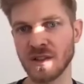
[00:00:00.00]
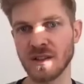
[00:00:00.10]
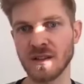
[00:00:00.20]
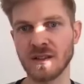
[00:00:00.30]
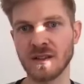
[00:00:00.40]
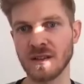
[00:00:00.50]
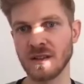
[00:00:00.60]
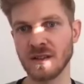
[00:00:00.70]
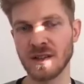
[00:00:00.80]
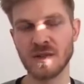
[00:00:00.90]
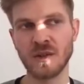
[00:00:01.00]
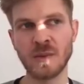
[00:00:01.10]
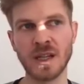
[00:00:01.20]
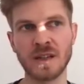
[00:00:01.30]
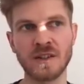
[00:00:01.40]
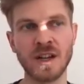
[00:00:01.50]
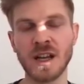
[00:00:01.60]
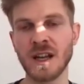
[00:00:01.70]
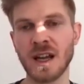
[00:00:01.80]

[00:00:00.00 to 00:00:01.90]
the discriminator.